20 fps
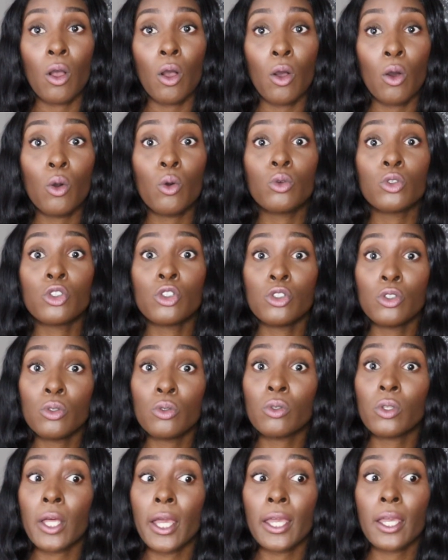oh
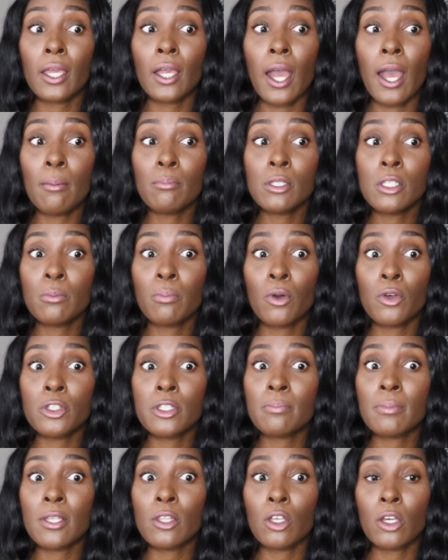shoot, like I'm
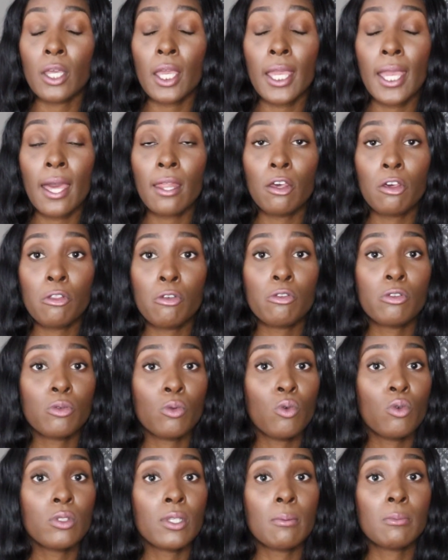supposed to be looking at other
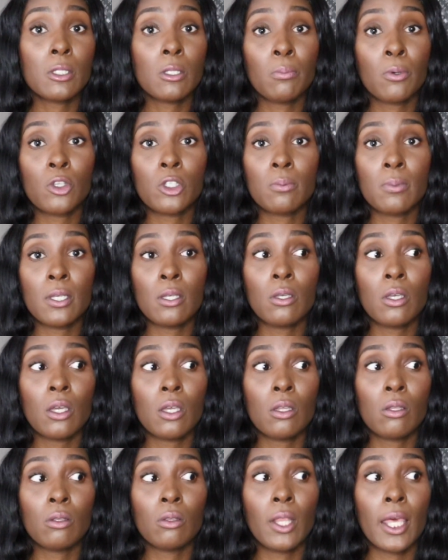schools. I'm supposed to
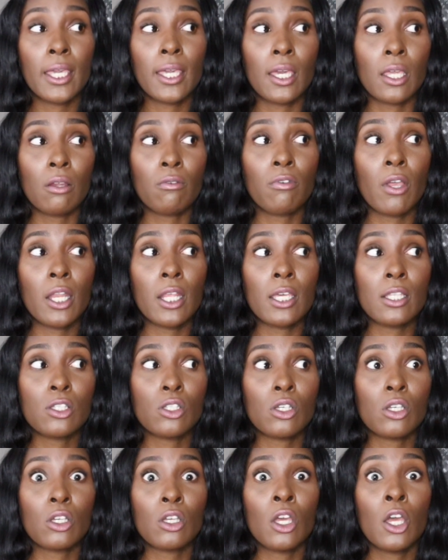be like getting ready
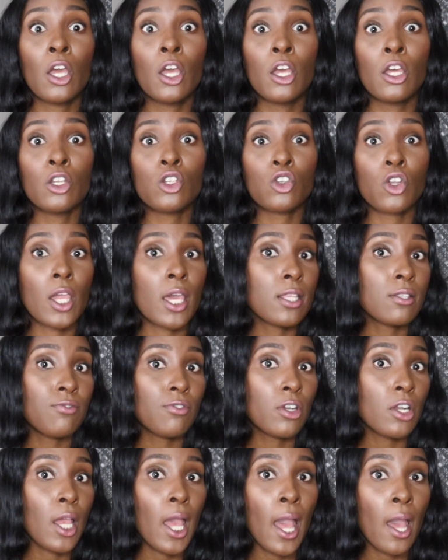to
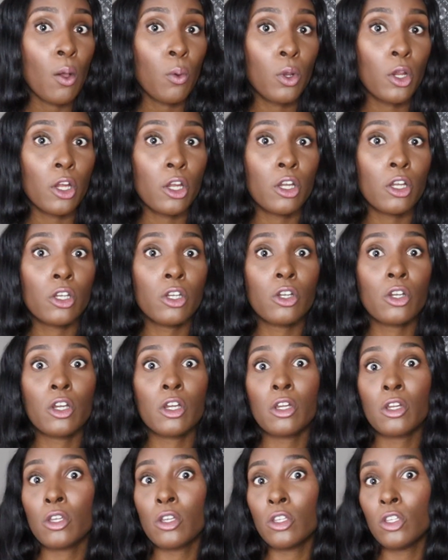transfer to Howard
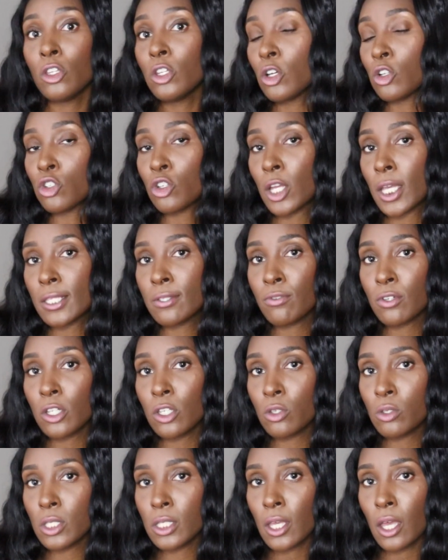or, transfer
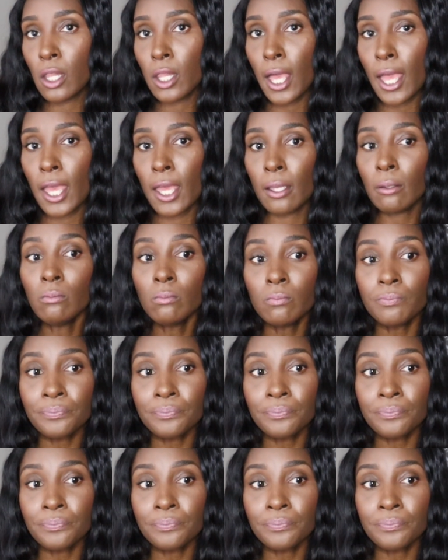to UCLA.